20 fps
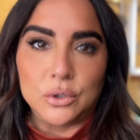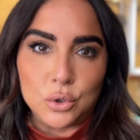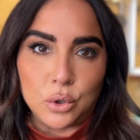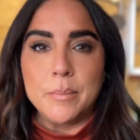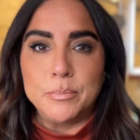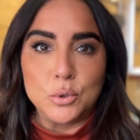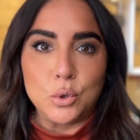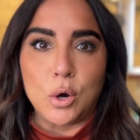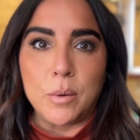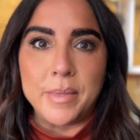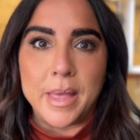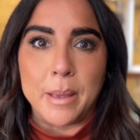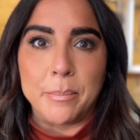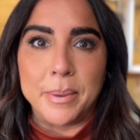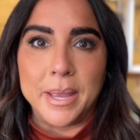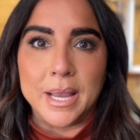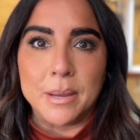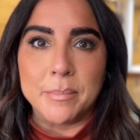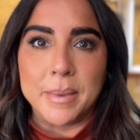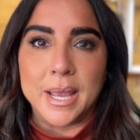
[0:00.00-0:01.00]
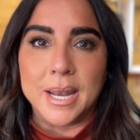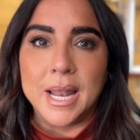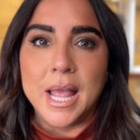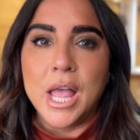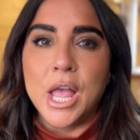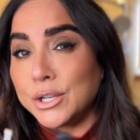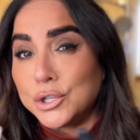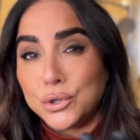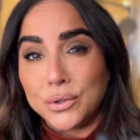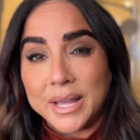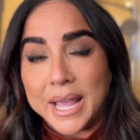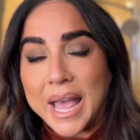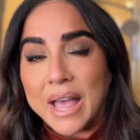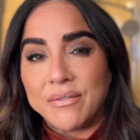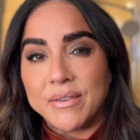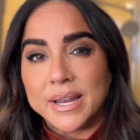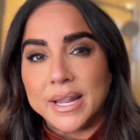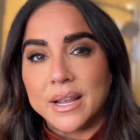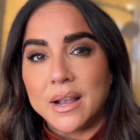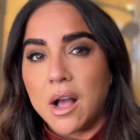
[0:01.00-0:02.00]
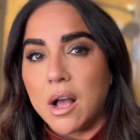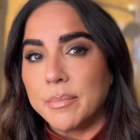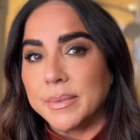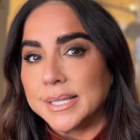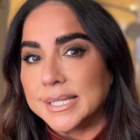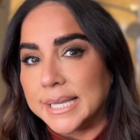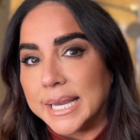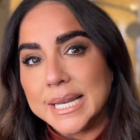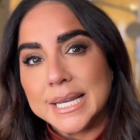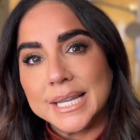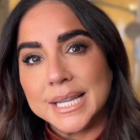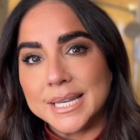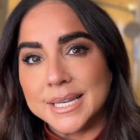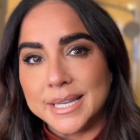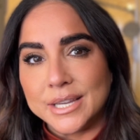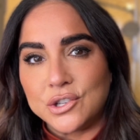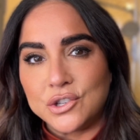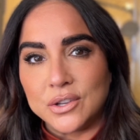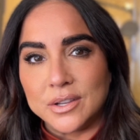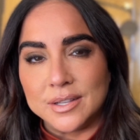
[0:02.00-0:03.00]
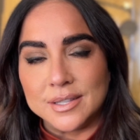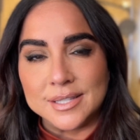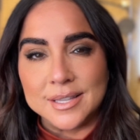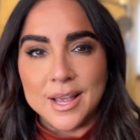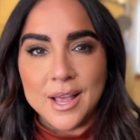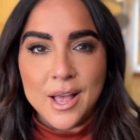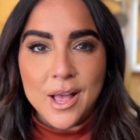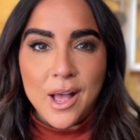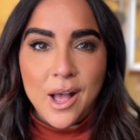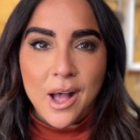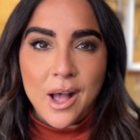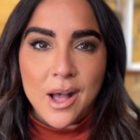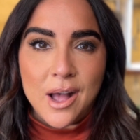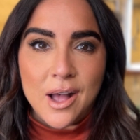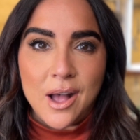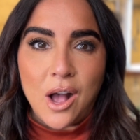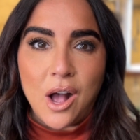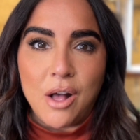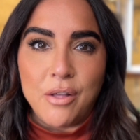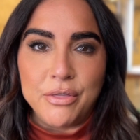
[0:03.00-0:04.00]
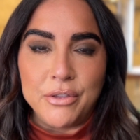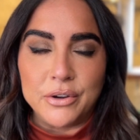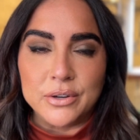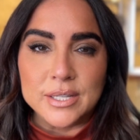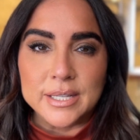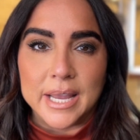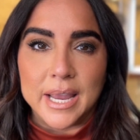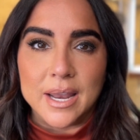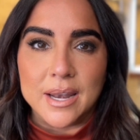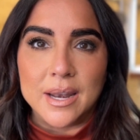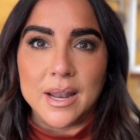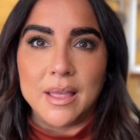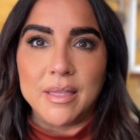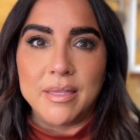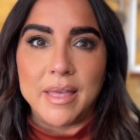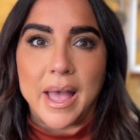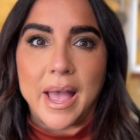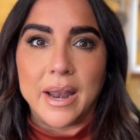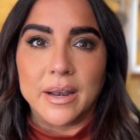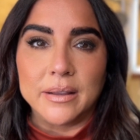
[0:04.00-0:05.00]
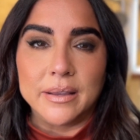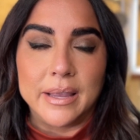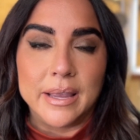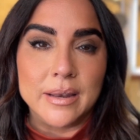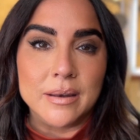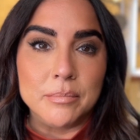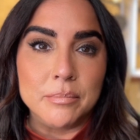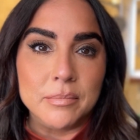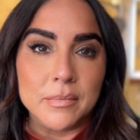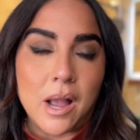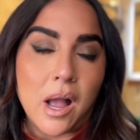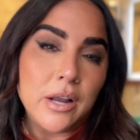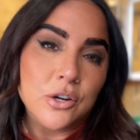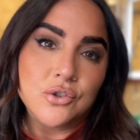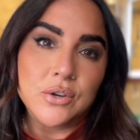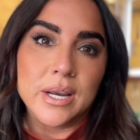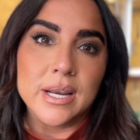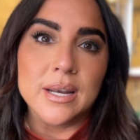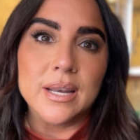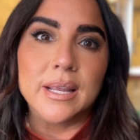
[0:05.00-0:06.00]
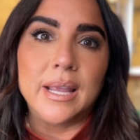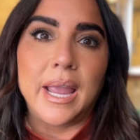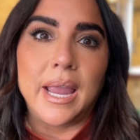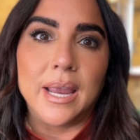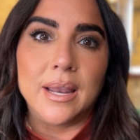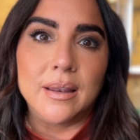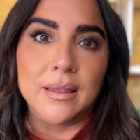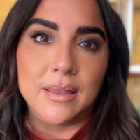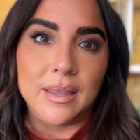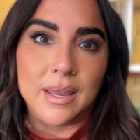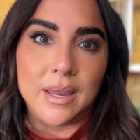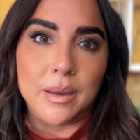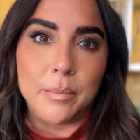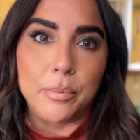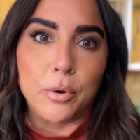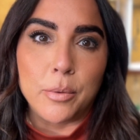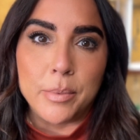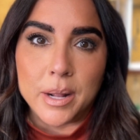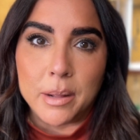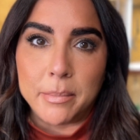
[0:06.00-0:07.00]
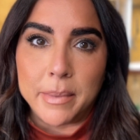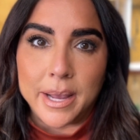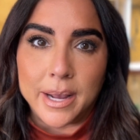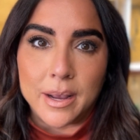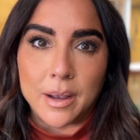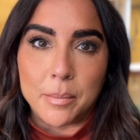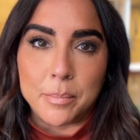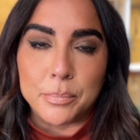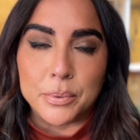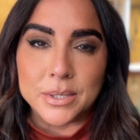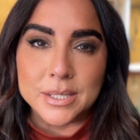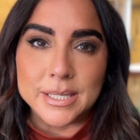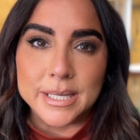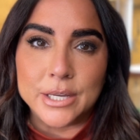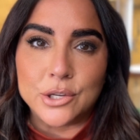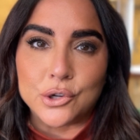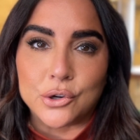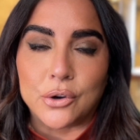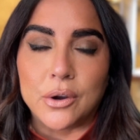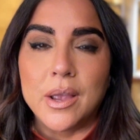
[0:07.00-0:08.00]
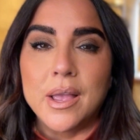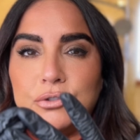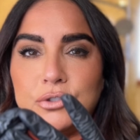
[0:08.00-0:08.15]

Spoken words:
to absorb that pigment? Do they have any common skin conditions on their skin that can contraindicate the permanent makeup procedure?